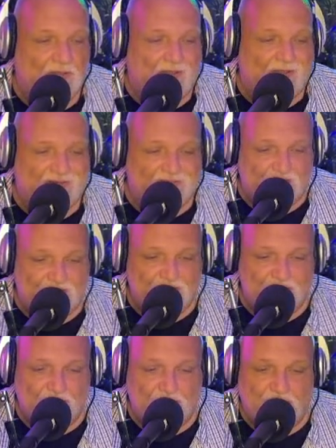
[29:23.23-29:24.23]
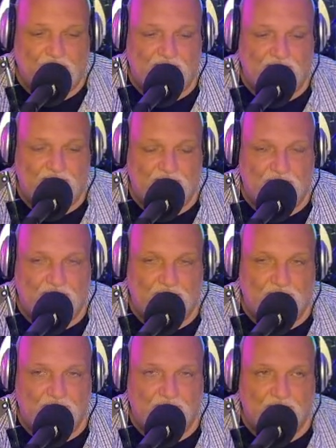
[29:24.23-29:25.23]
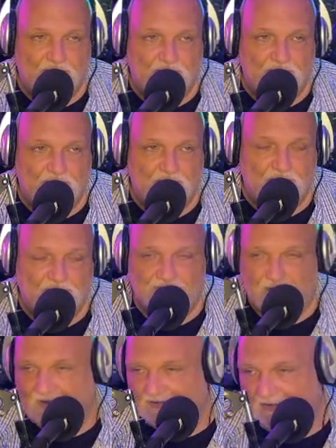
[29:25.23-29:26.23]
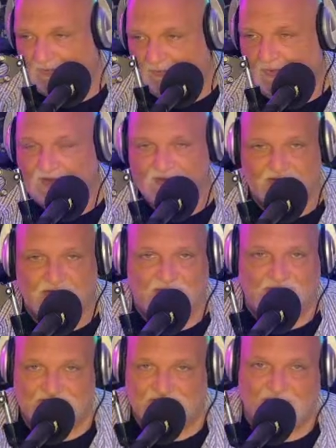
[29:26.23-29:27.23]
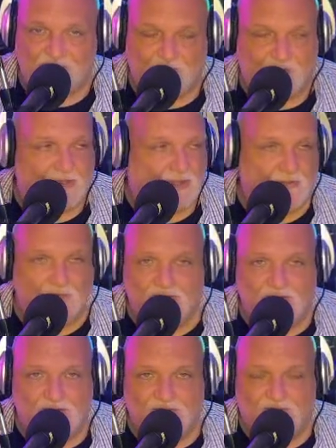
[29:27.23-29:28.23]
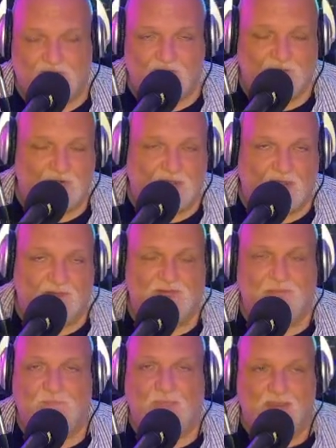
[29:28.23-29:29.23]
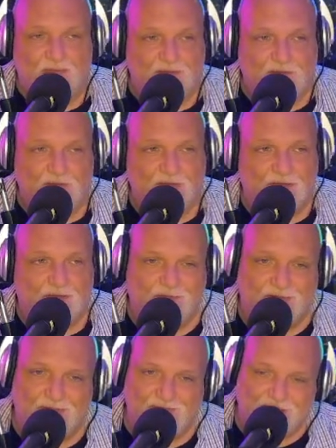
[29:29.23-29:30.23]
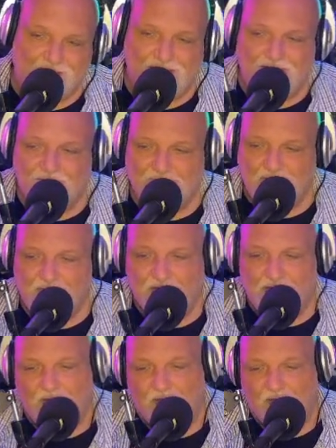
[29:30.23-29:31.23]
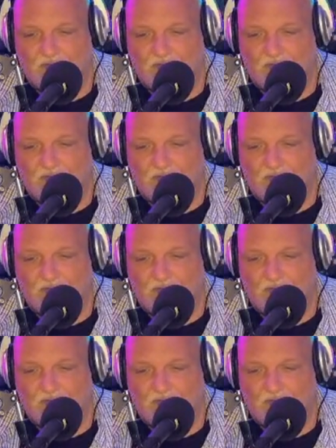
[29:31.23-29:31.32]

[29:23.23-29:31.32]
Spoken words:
Sounds like a good idea until I see the price is like $600 or $500 to buy the unit. I'm like, maybe not.